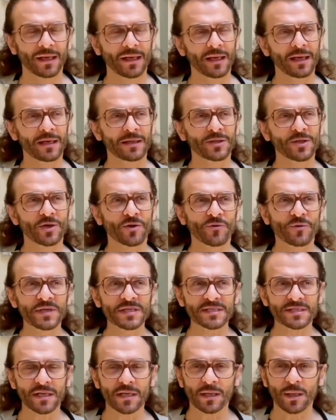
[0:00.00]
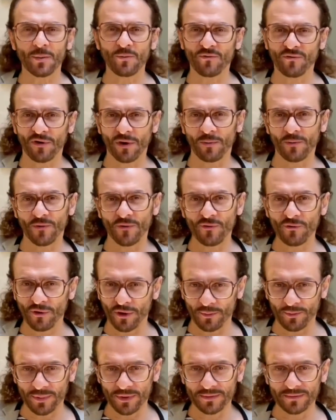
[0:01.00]
and the crystal come from
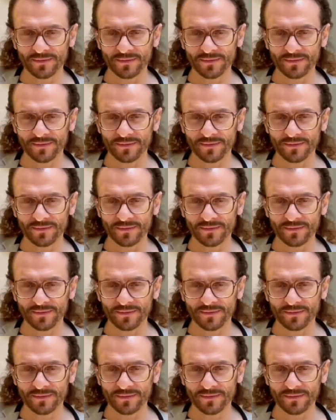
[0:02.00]
Europe.